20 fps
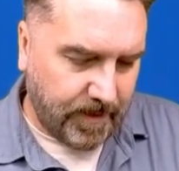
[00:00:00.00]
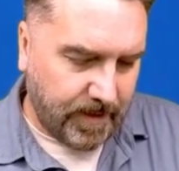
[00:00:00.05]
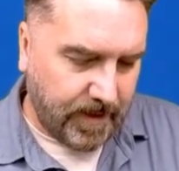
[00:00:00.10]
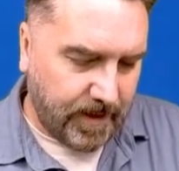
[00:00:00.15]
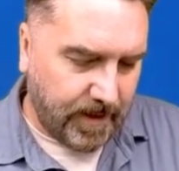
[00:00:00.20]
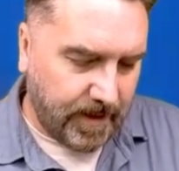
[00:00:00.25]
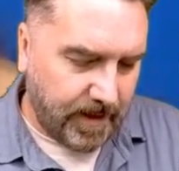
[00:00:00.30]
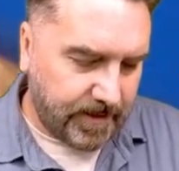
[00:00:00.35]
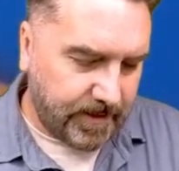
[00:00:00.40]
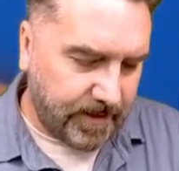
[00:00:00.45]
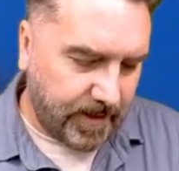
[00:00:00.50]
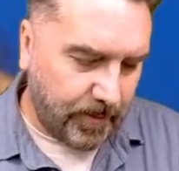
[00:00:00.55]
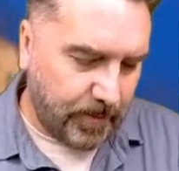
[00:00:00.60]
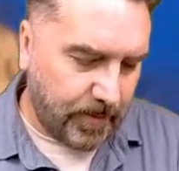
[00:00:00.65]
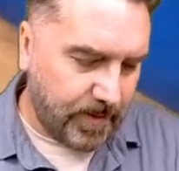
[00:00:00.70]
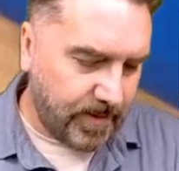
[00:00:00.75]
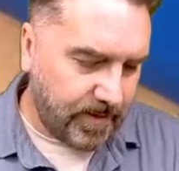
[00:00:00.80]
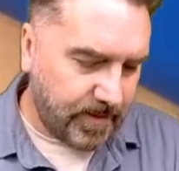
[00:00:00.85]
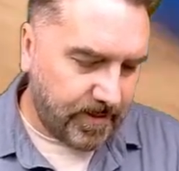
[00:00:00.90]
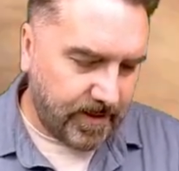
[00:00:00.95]
I'll tell you, one of
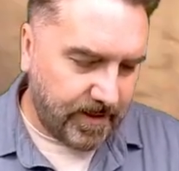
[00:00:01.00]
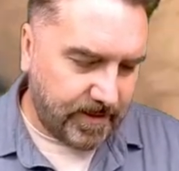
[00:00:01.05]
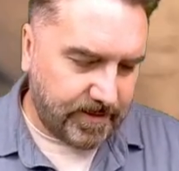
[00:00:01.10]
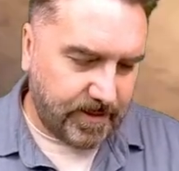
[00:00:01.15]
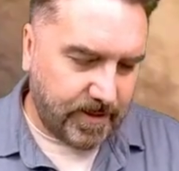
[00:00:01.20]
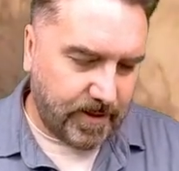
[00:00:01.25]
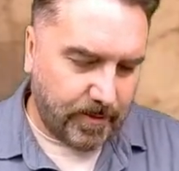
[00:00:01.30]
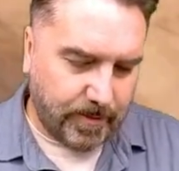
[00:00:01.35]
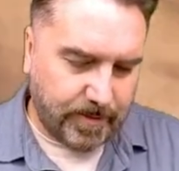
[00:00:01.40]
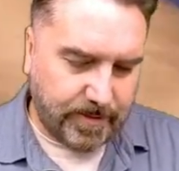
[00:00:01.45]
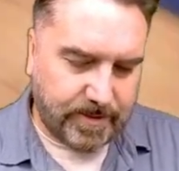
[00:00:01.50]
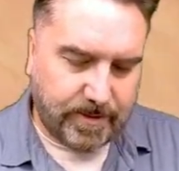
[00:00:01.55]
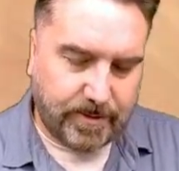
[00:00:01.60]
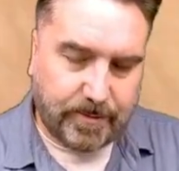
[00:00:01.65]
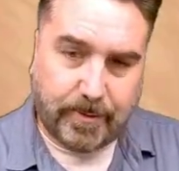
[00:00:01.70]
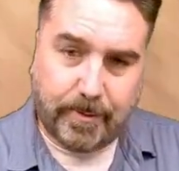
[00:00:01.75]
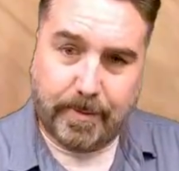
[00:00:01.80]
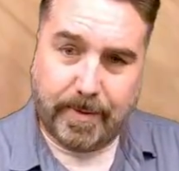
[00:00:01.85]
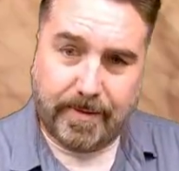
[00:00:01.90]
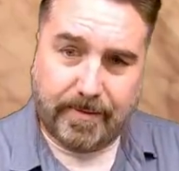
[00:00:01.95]
the things that always threw
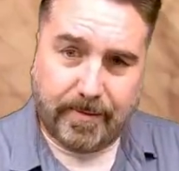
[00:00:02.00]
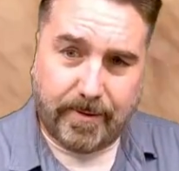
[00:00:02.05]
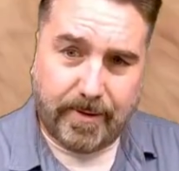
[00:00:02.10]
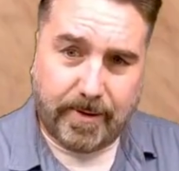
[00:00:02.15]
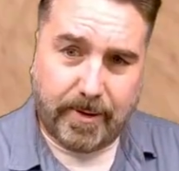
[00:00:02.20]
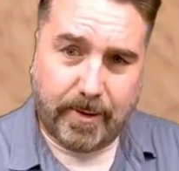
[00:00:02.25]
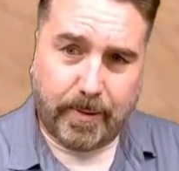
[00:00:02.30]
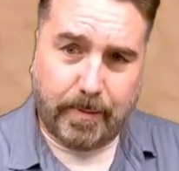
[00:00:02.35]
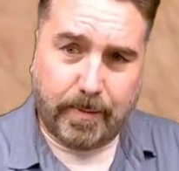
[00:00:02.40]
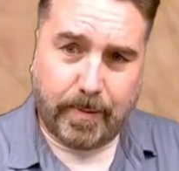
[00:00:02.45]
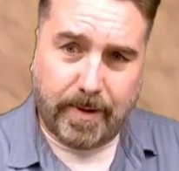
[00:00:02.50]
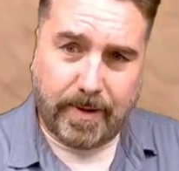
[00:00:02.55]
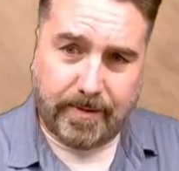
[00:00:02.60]
me for a loop when I